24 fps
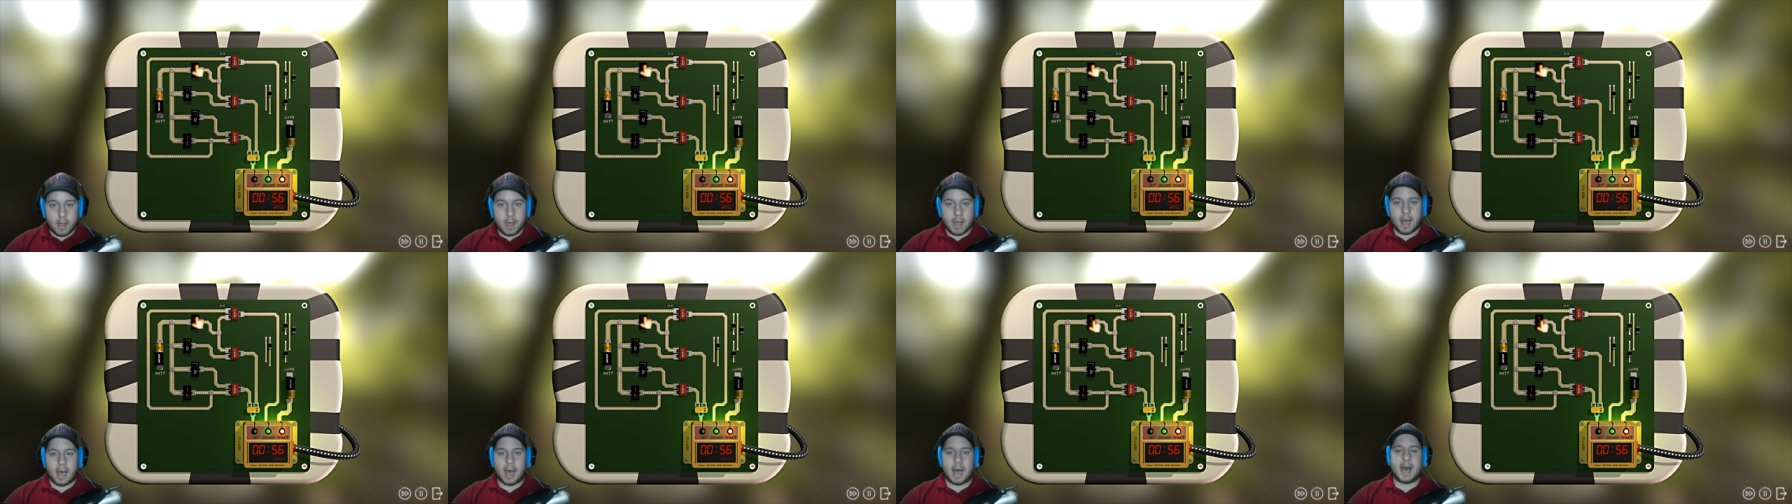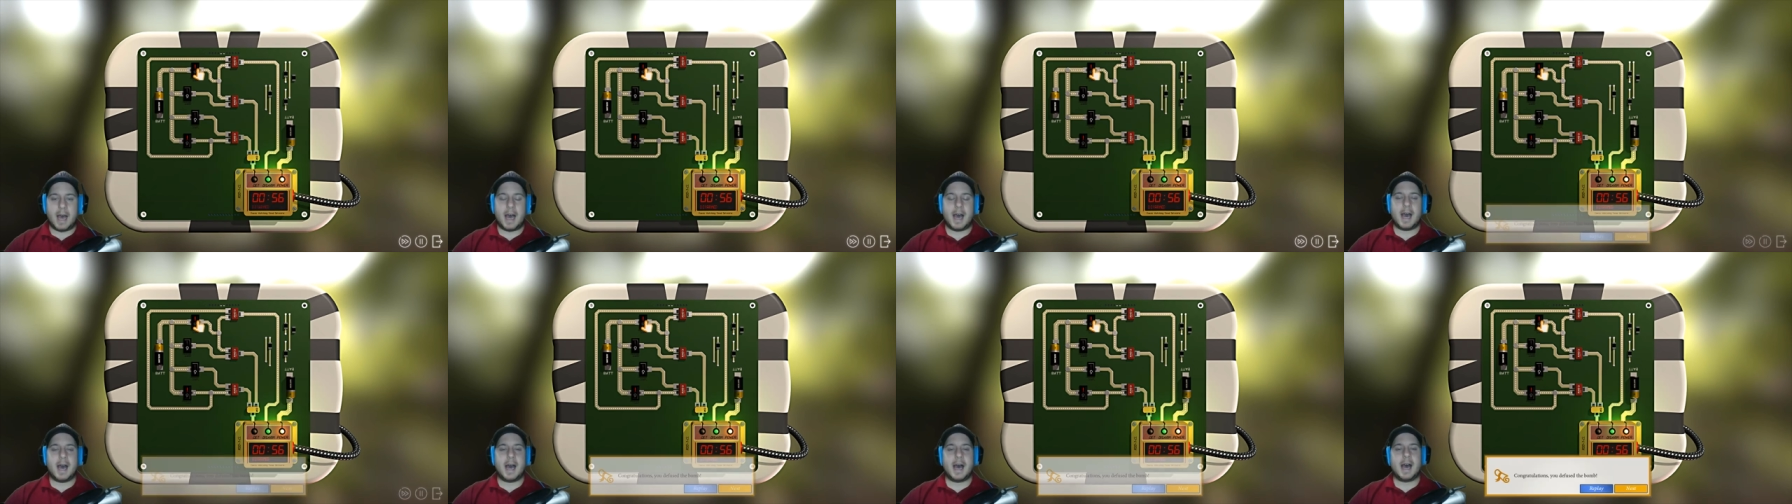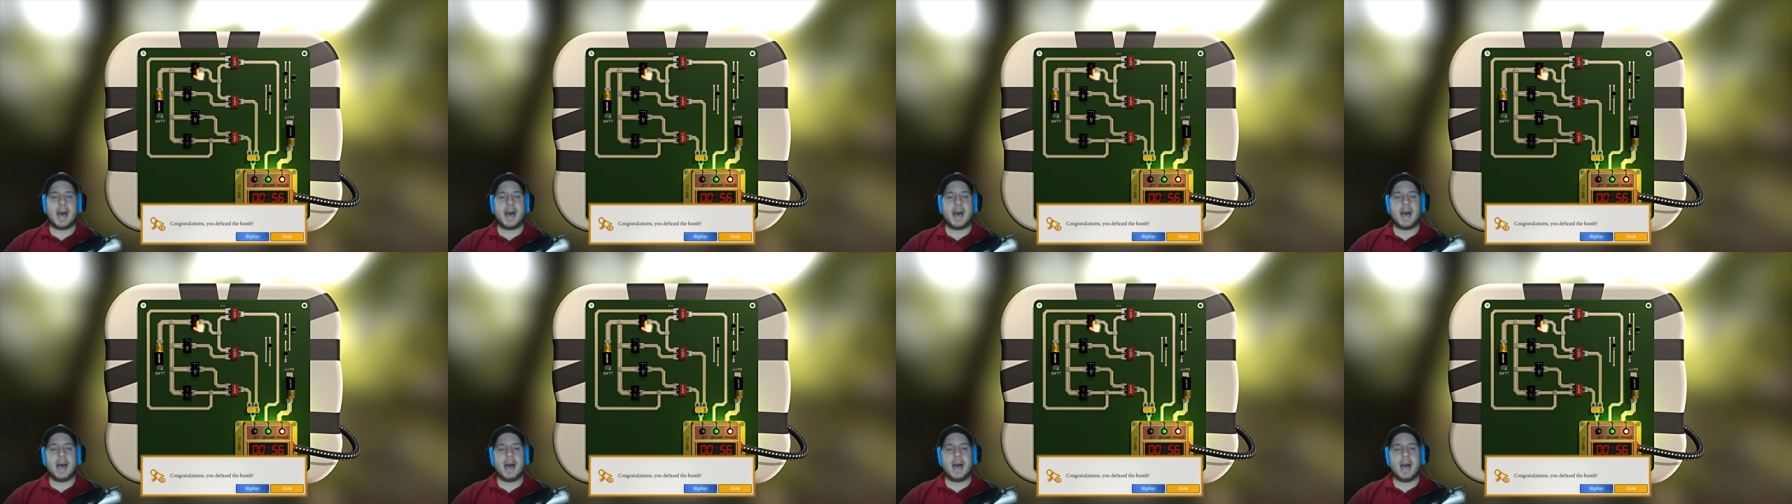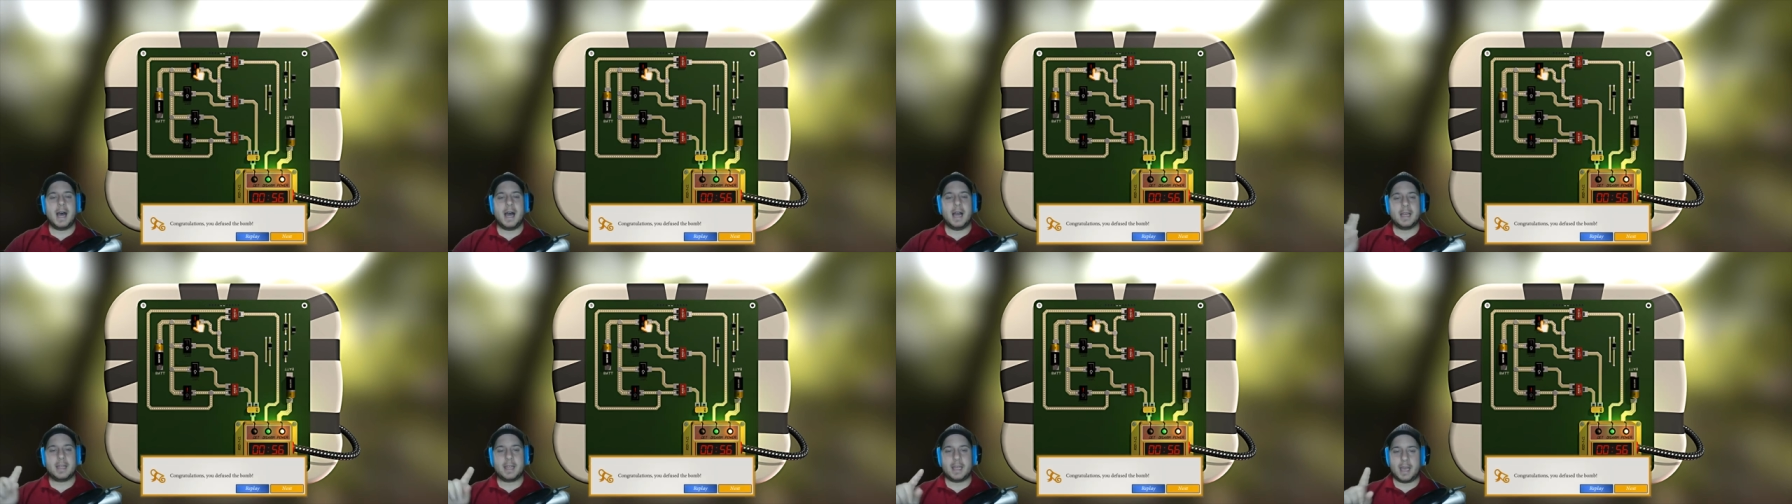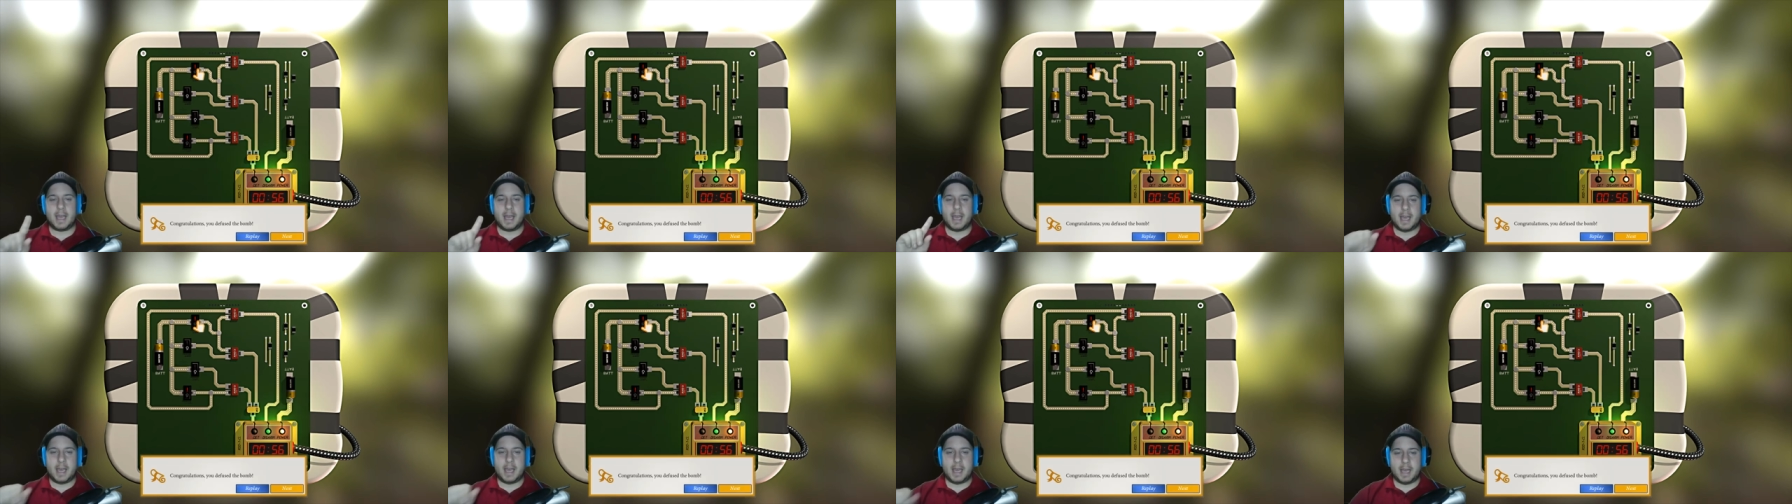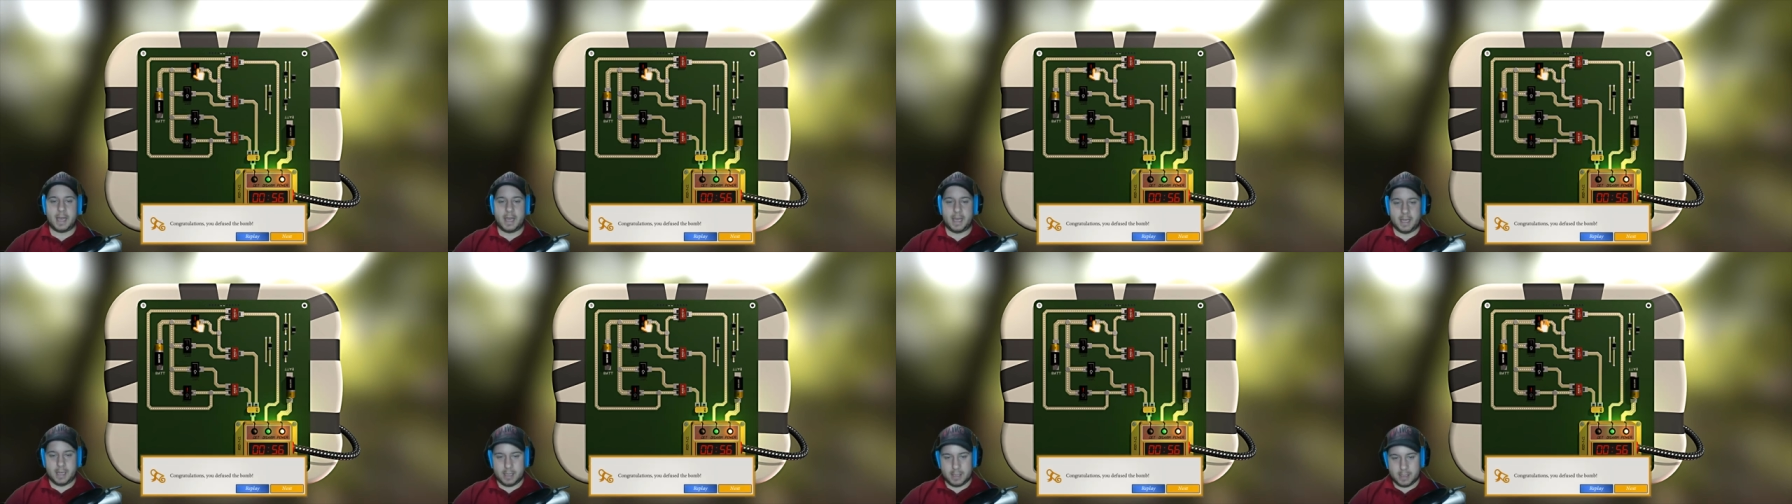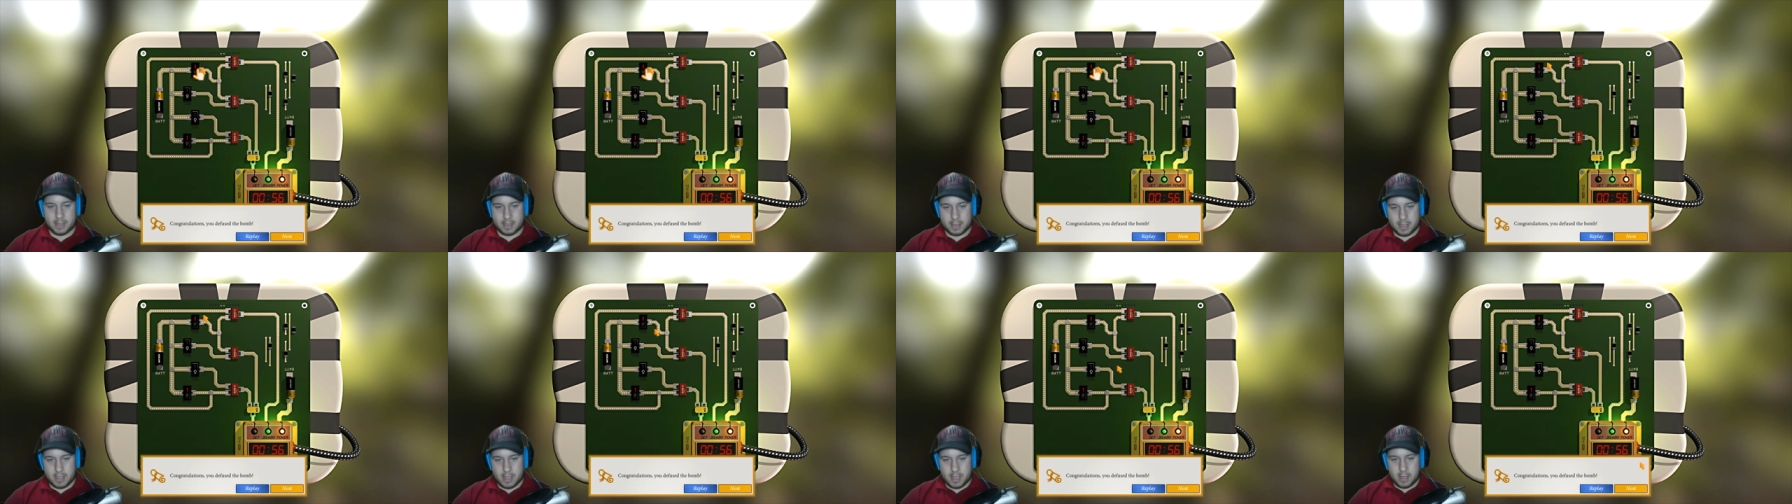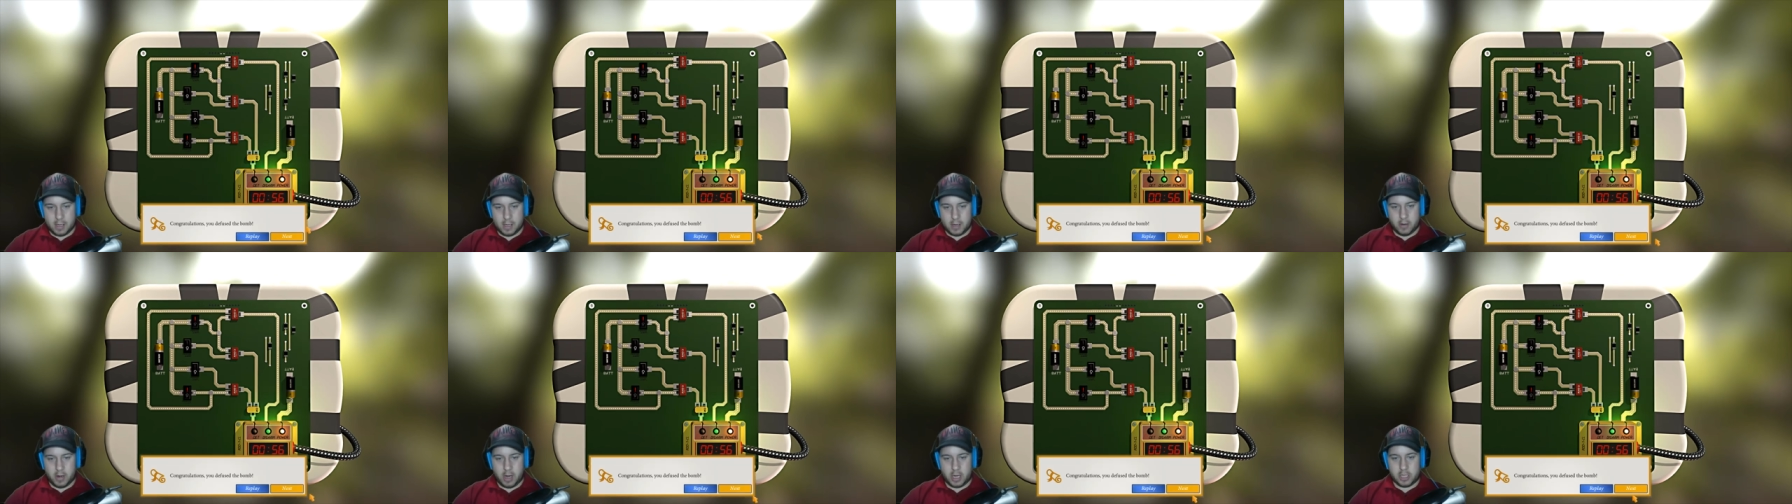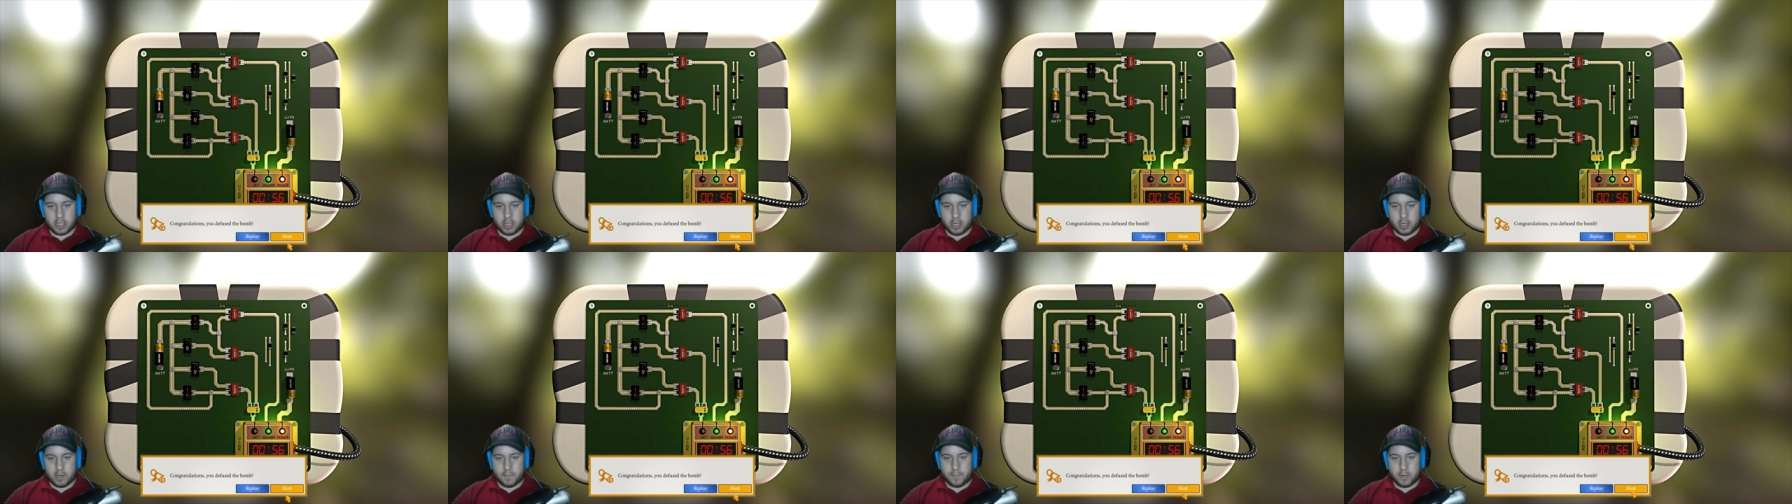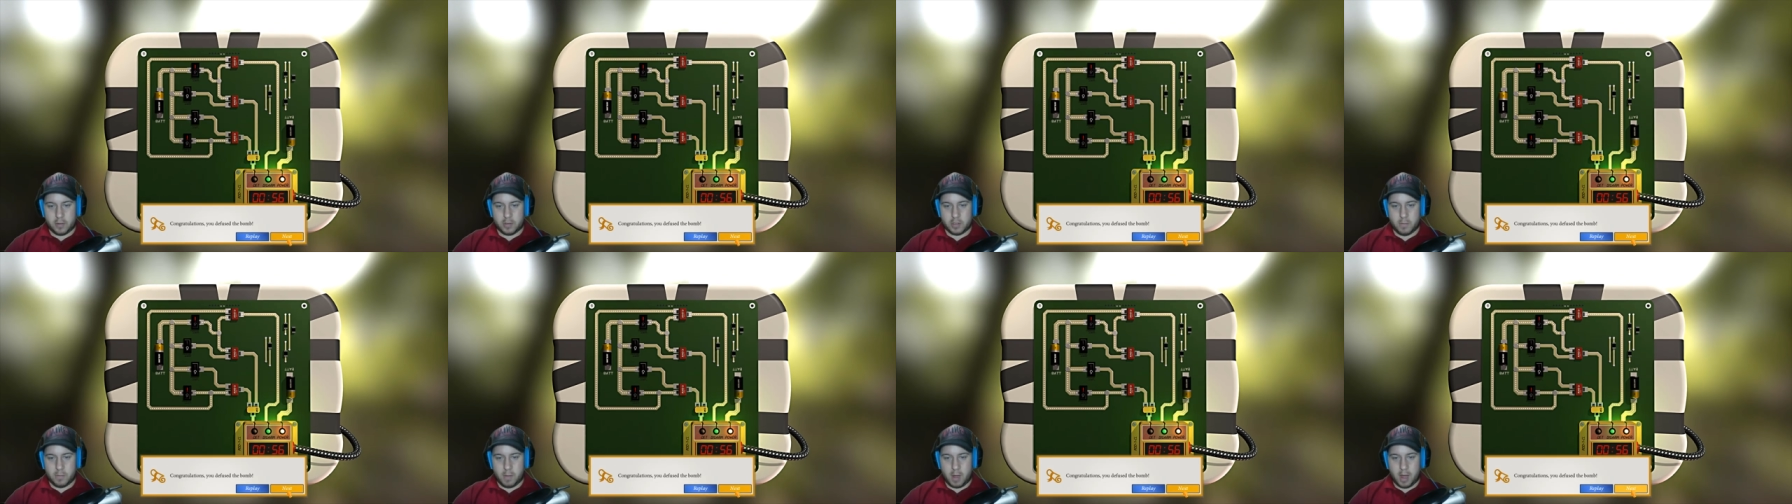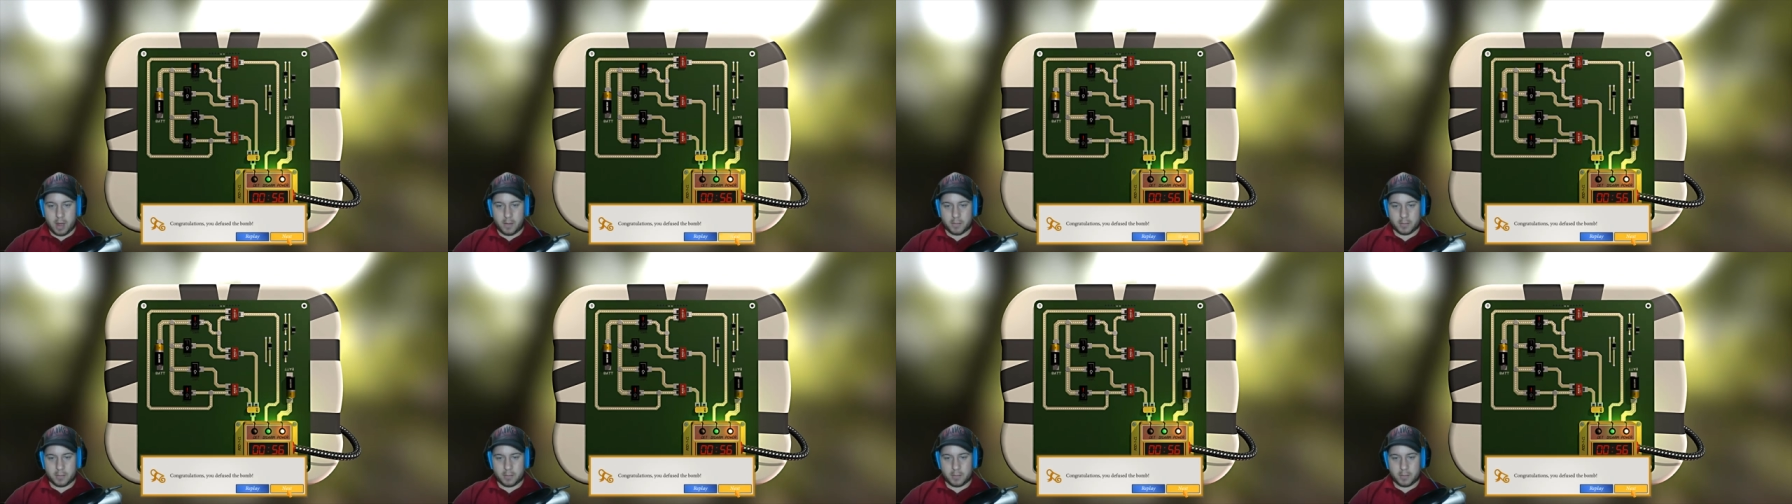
Ah, okay. You're actually defuse the bomb.